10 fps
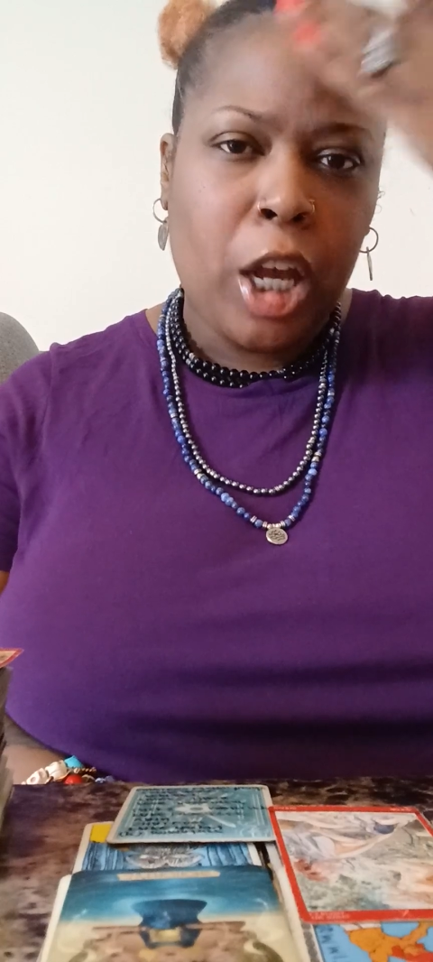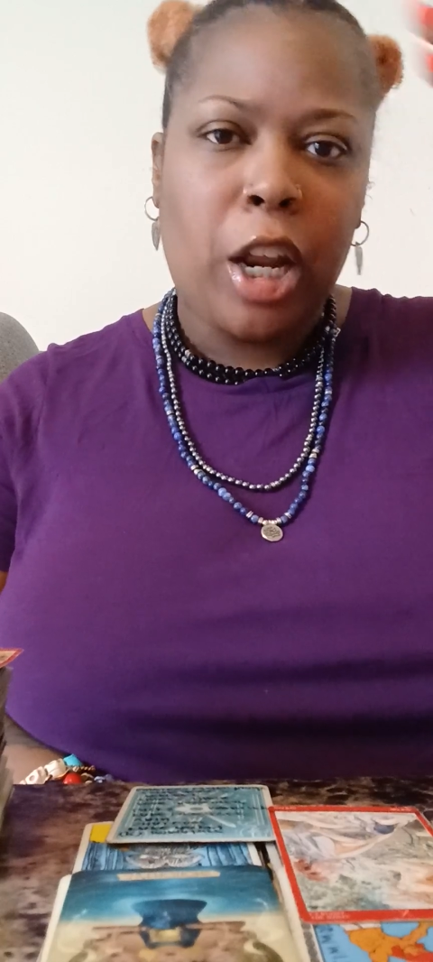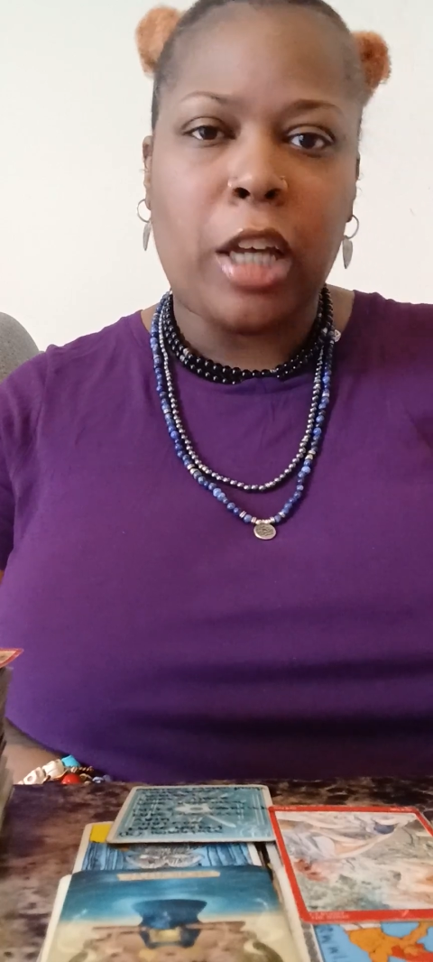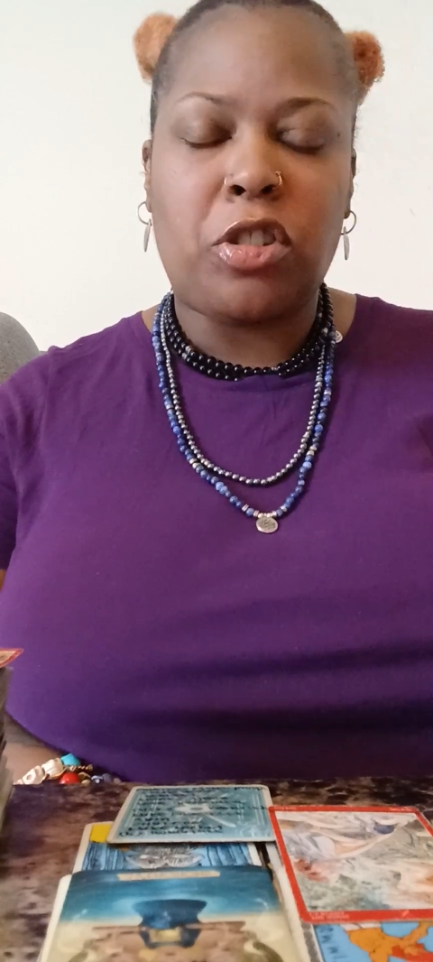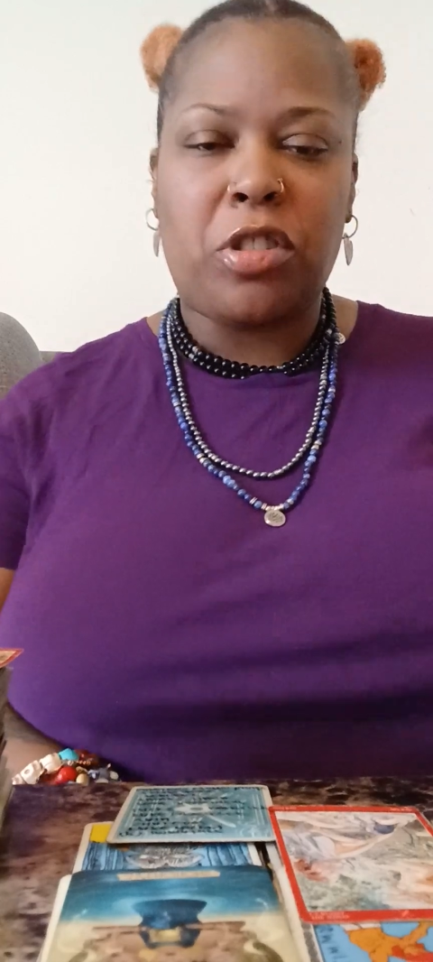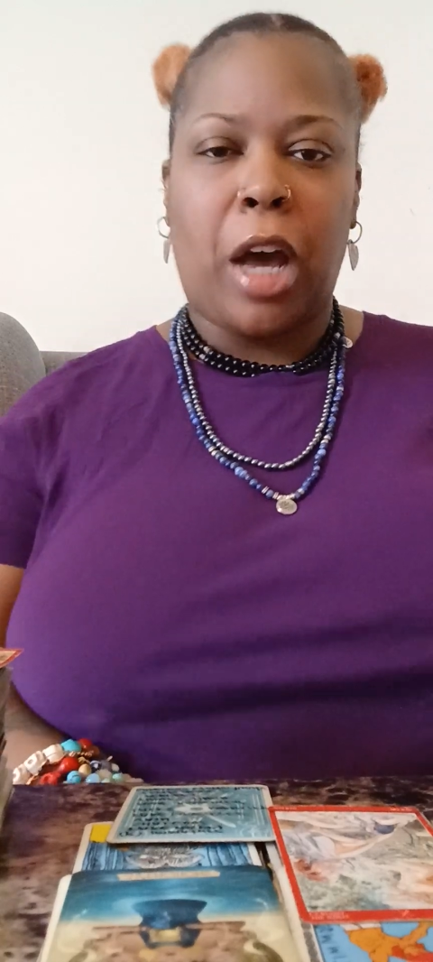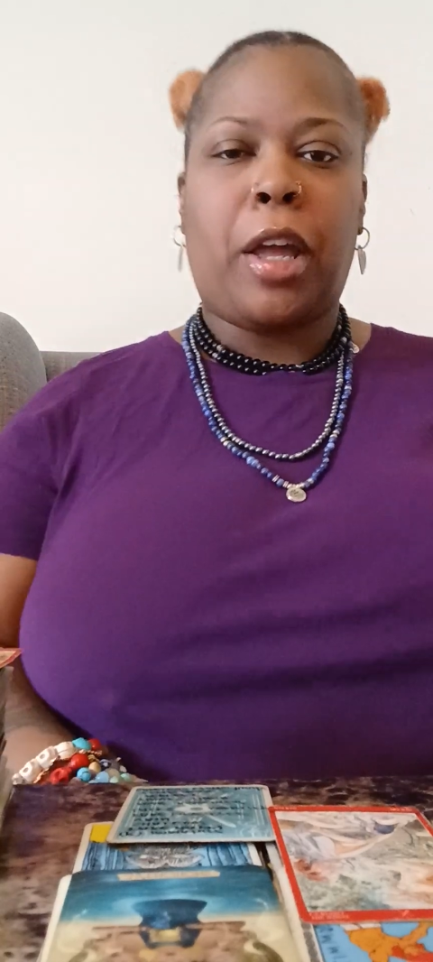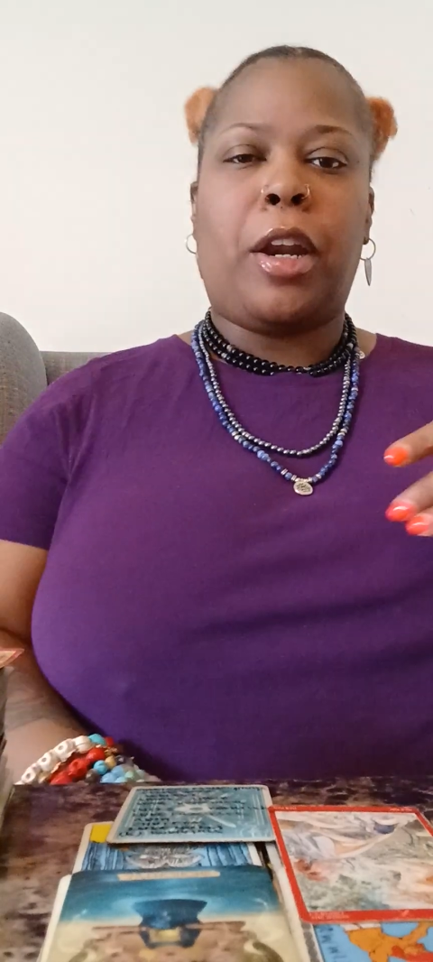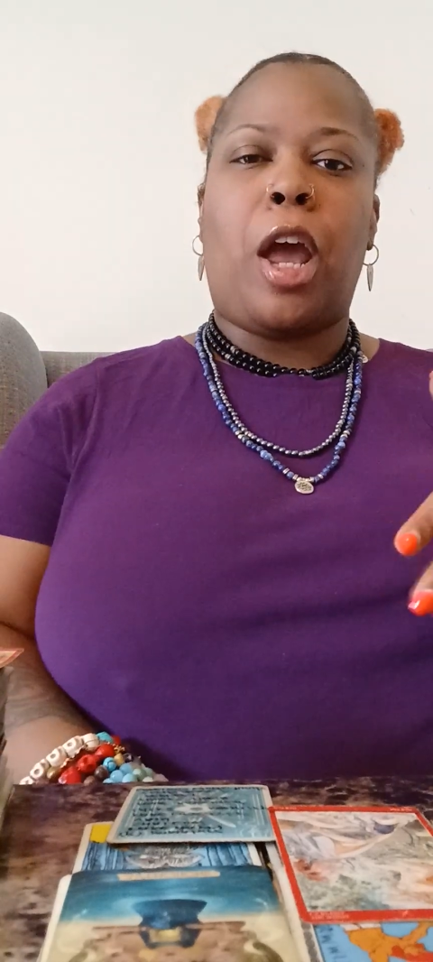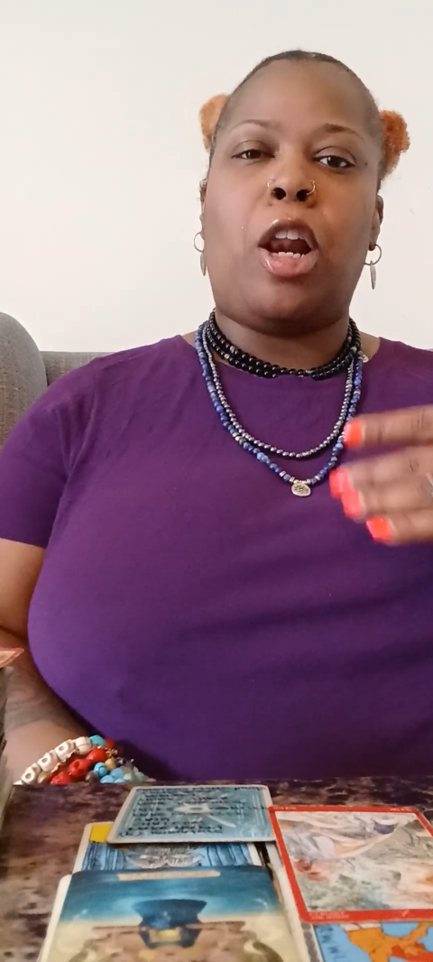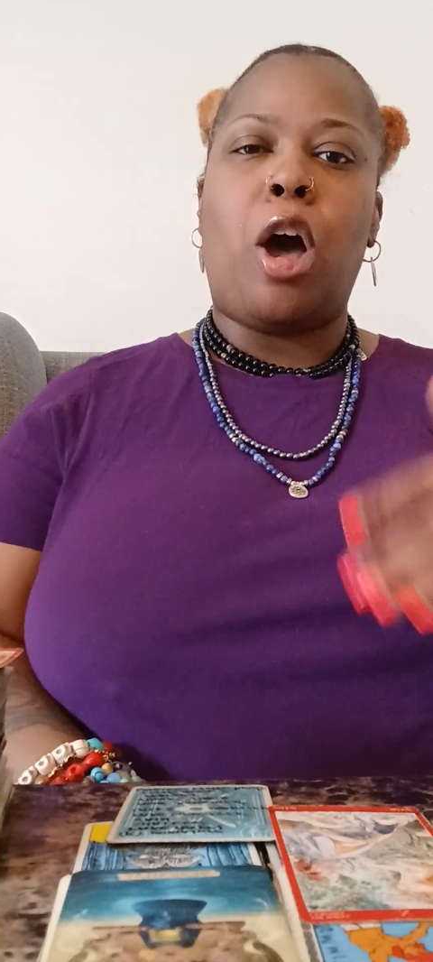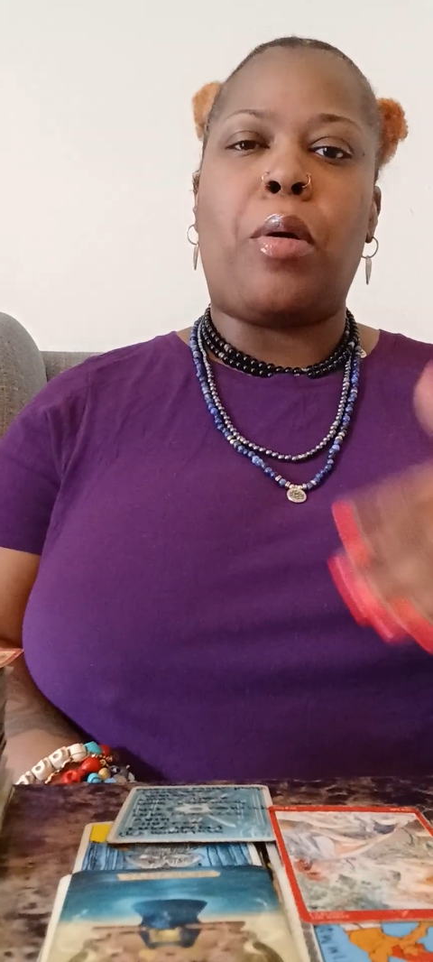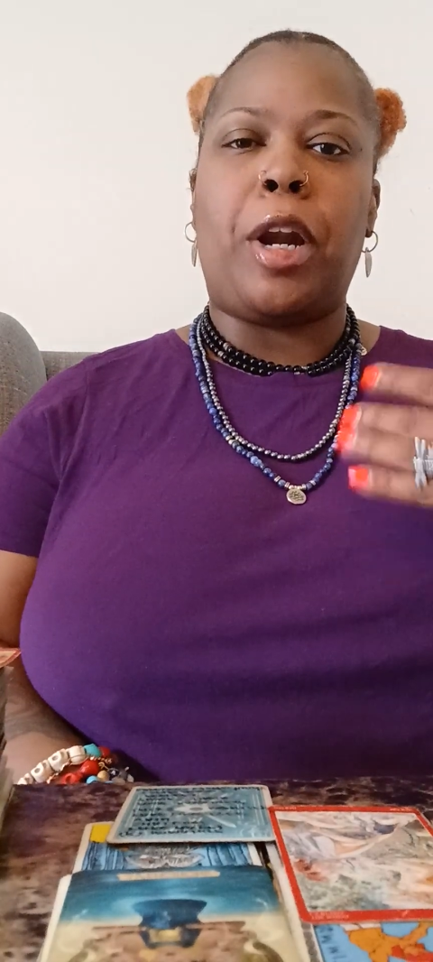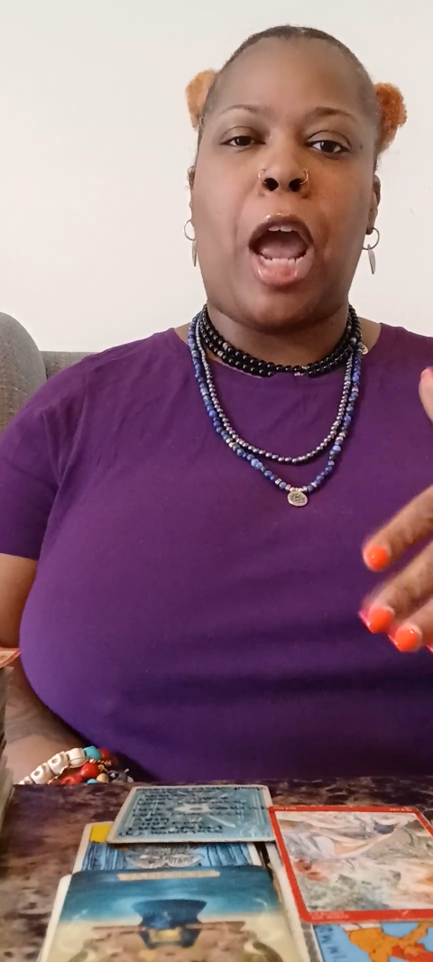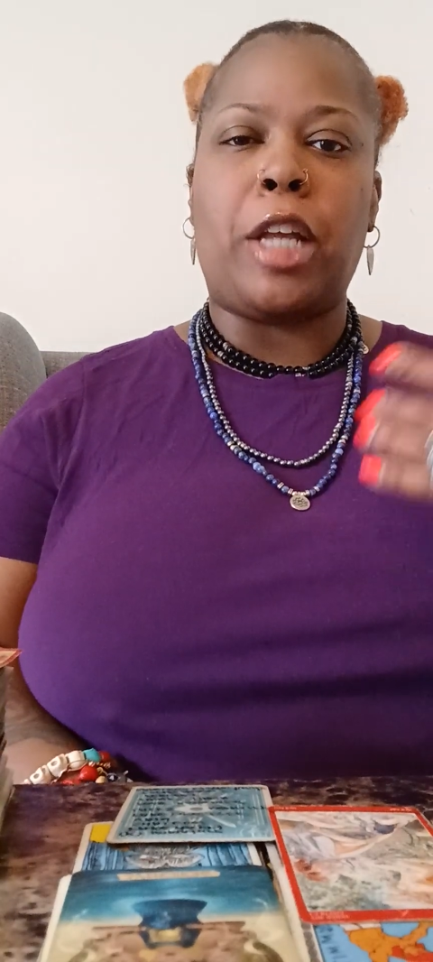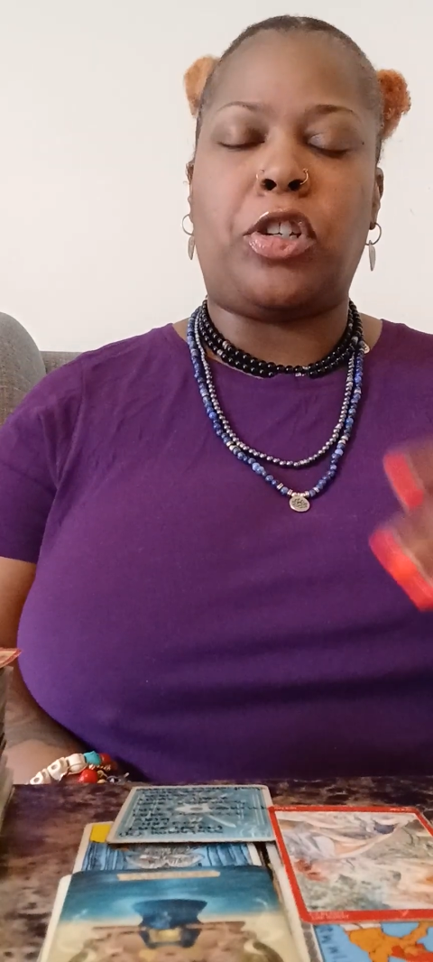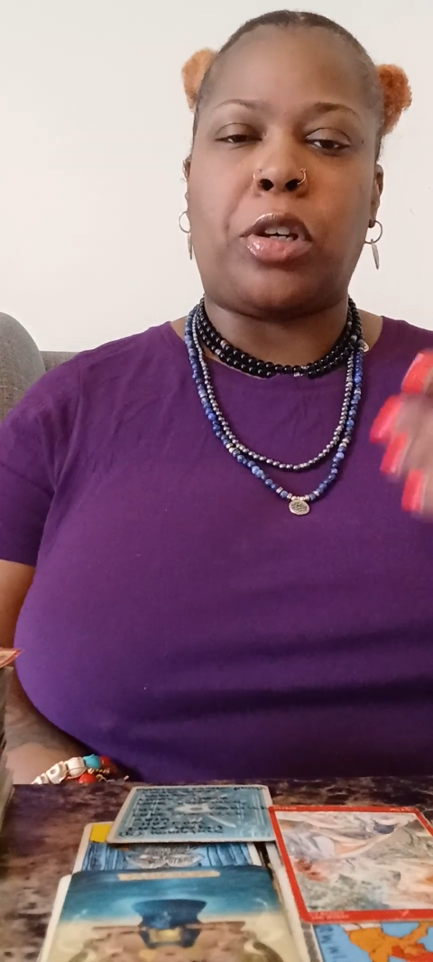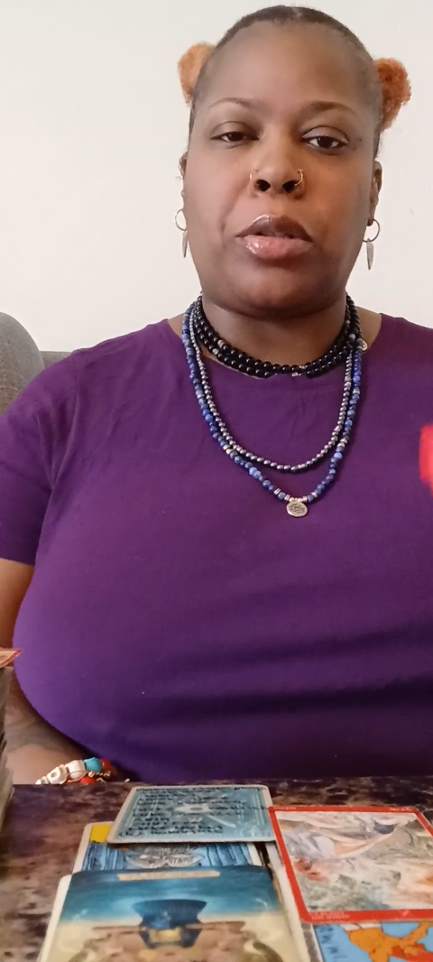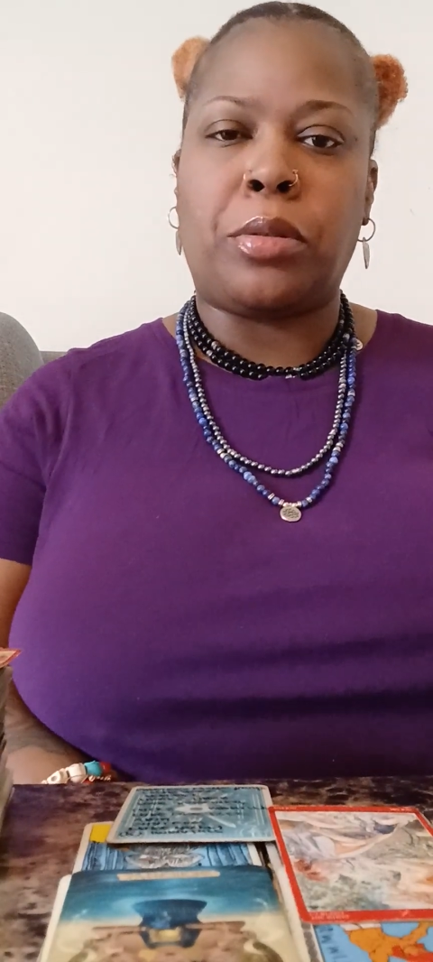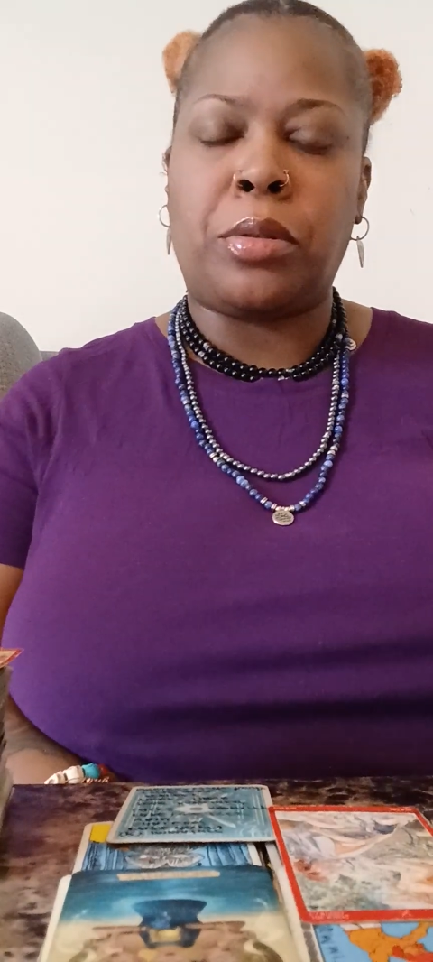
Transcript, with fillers: They stuck in their lower nature.